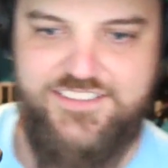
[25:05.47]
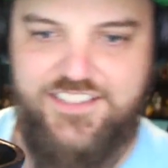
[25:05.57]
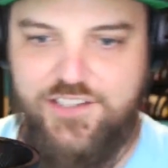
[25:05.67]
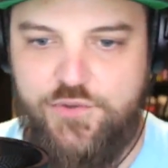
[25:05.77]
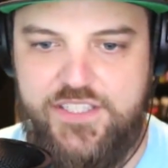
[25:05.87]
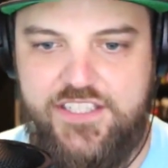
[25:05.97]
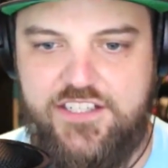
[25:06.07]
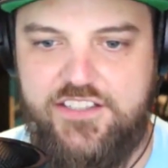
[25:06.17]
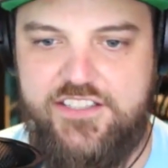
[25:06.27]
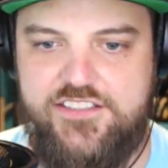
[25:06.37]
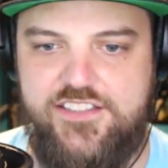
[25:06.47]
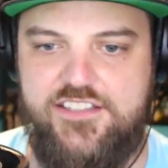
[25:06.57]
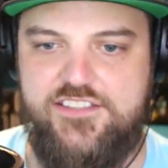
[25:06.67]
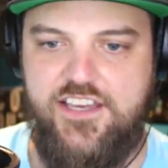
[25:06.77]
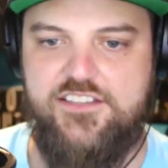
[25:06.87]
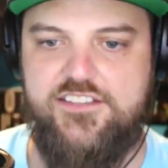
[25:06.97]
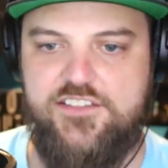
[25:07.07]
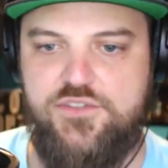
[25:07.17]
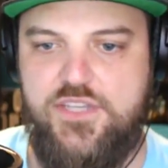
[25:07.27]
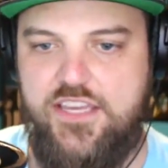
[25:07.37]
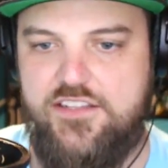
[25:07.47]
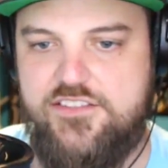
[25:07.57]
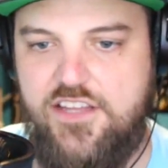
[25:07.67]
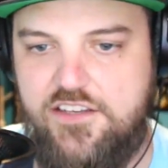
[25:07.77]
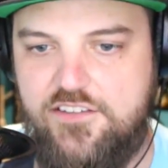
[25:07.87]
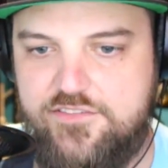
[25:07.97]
Louis Nicolette says yes, yes, you can, Stan.